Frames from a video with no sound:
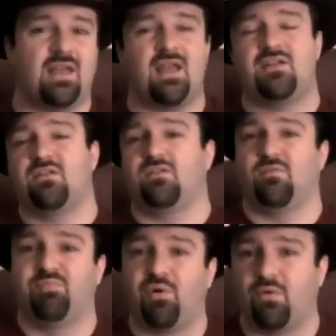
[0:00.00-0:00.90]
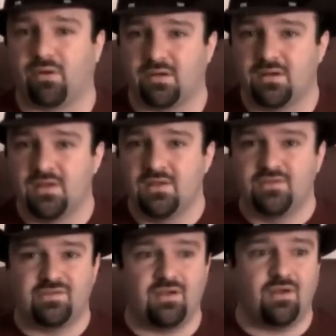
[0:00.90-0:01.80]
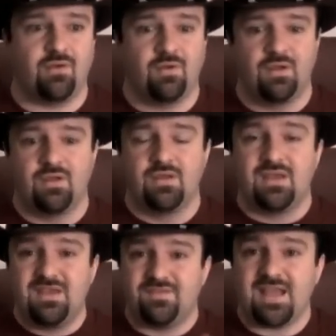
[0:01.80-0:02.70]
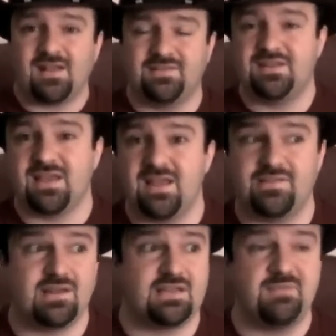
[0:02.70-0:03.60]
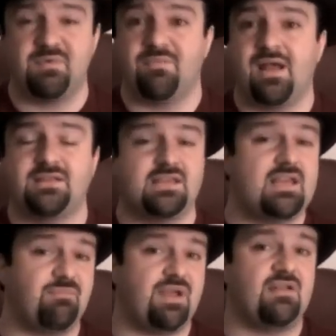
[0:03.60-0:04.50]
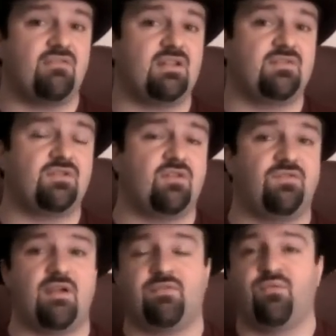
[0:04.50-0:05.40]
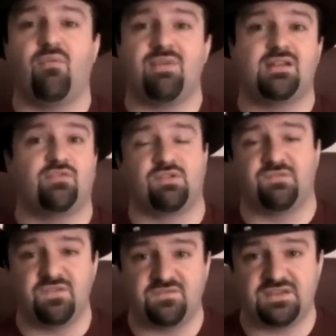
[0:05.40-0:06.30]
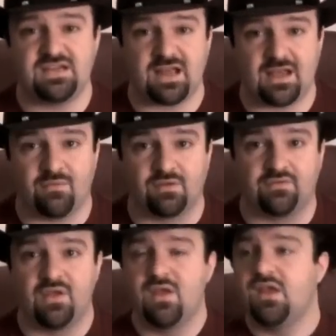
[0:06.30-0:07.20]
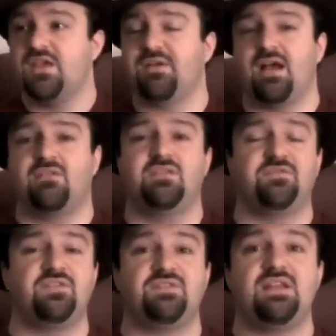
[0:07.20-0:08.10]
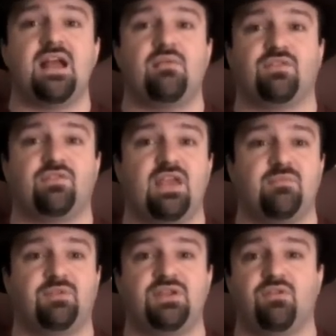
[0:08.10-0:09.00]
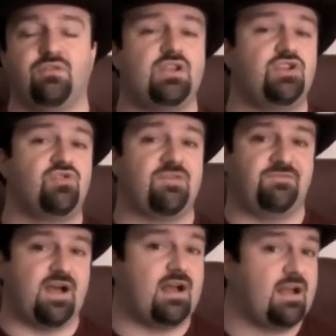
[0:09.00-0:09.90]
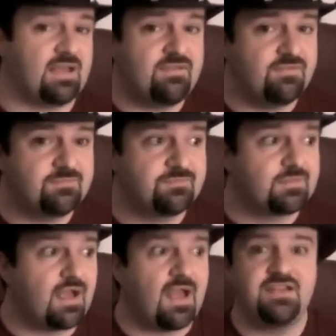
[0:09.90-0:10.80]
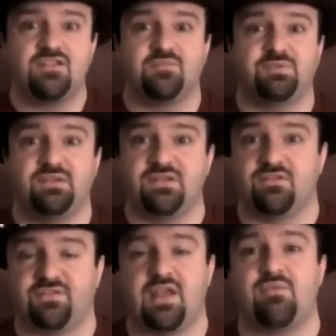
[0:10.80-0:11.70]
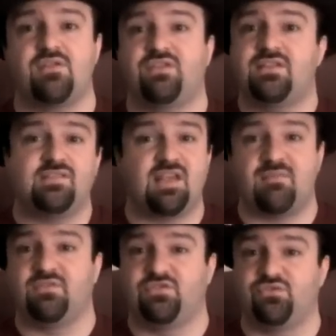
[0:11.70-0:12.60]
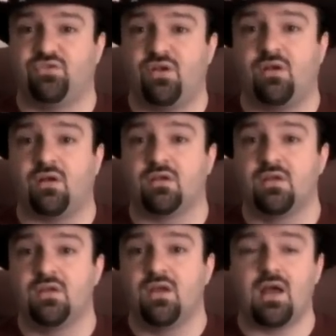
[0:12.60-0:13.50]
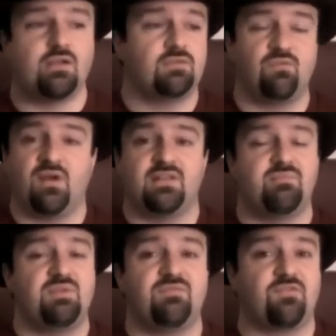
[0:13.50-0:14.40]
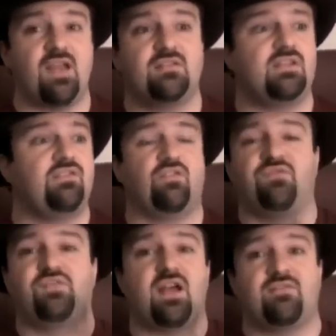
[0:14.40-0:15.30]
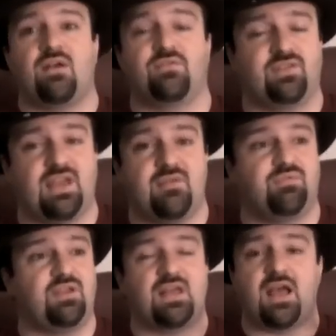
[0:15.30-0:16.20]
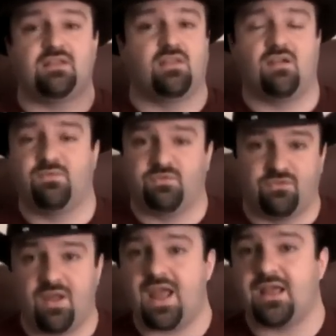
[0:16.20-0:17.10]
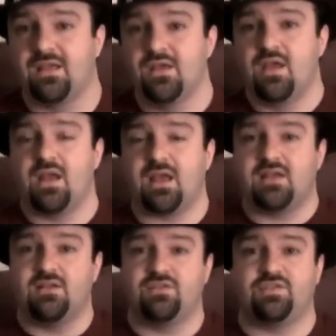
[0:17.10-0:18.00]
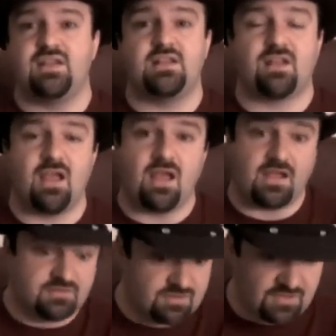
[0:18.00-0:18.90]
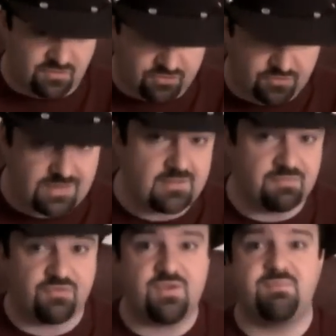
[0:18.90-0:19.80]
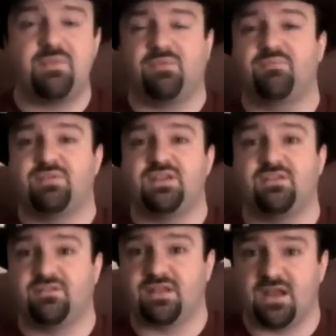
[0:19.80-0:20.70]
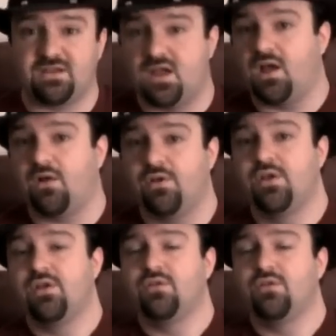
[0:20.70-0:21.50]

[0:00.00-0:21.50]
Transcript: of, eh, you're a little bored. So if that's the case, and keep in mind, the campaign of Grand Theft Auto 5 is what? Mandatory 15 hours. If out of the 15 hours of gameplay, you only enjoy five, I can completely understand why you say this game is too long. I only wanted to be Franklin, so five hours of gameplay that I loved was great, and I can understand that. I, I there are three three people in particular that I know